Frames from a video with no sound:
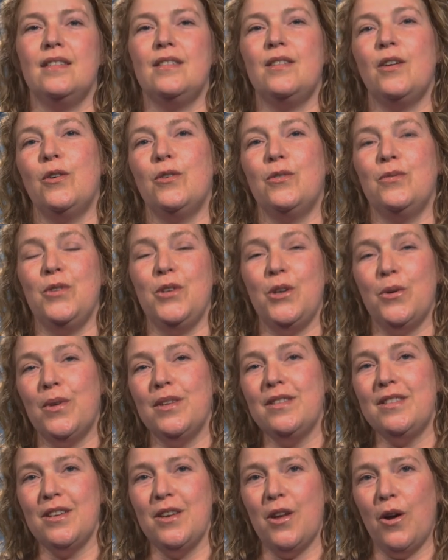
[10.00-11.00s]
So do you
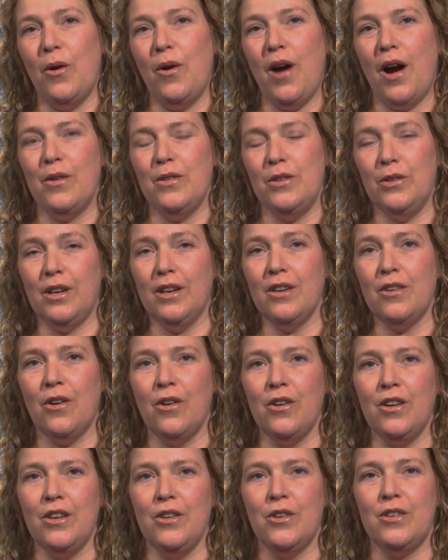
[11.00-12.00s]
want to know how you can
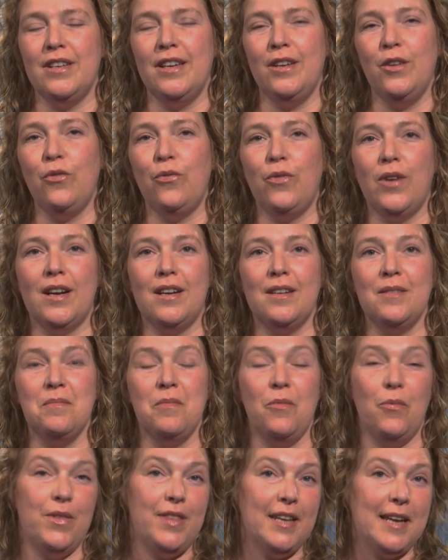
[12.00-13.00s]
conquer your needle fear
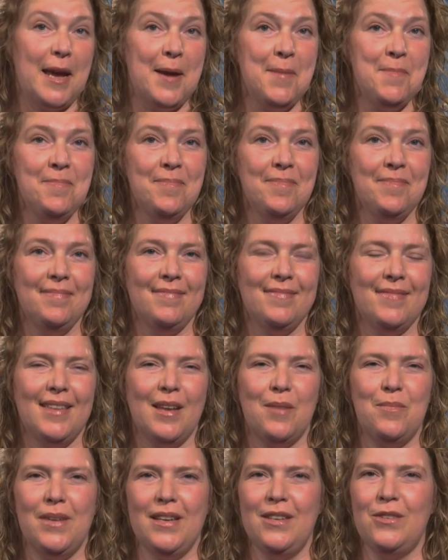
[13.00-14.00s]
with the game?
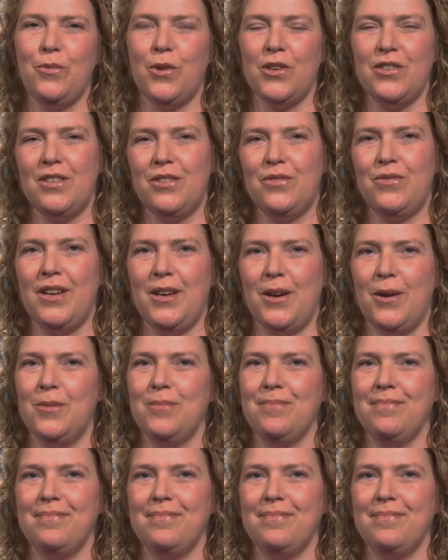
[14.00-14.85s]
Then please watch this video.